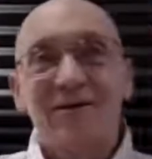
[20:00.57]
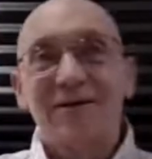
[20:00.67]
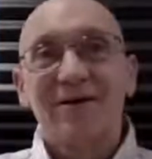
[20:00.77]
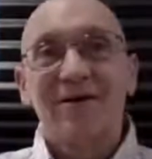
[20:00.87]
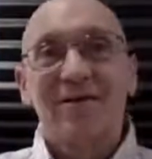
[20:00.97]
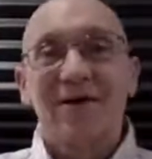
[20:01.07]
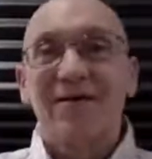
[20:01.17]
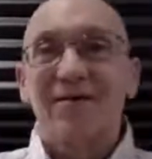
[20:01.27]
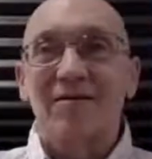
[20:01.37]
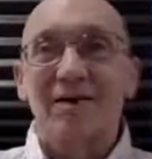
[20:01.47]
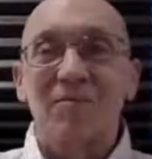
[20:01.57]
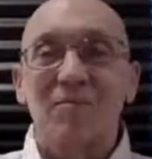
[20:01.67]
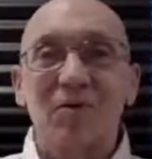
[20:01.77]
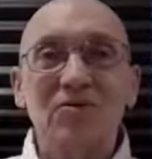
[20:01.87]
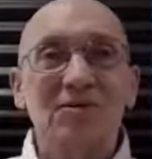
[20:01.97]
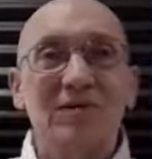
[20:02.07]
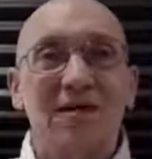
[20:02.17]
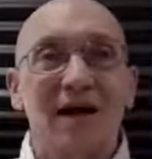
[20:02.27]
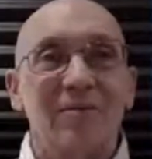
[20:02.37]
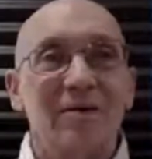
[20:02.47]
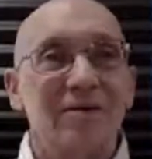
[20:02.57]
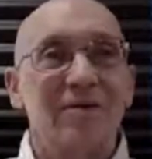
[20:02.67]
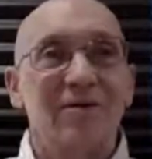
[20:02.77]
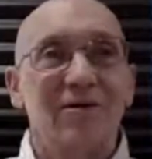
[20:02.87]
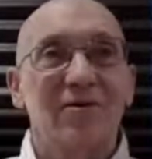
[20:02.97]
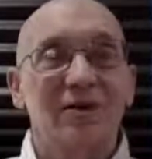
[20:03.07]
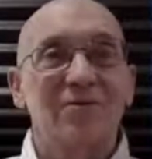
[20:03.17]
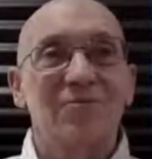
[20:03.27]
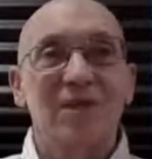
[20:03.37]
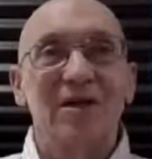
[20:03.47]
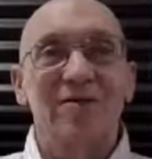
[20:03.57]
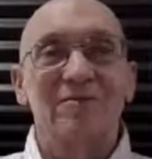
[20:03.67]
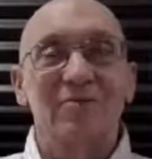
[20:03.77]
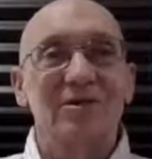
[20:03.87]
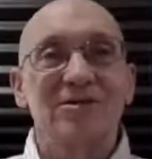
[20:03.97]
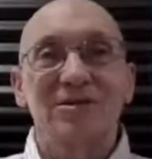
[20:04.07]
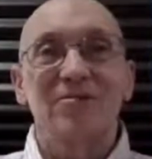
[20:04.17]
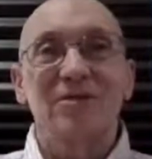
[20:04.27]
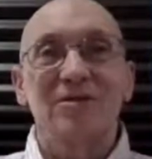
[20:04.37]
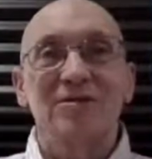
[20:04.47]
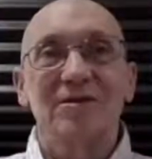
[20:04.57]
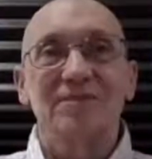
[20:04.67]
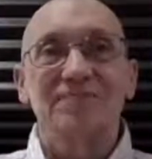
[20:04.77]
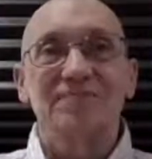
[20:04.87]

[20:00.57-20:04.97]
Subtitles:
Yeah, like most of the Dhamma, it is pretty simple, isn't it?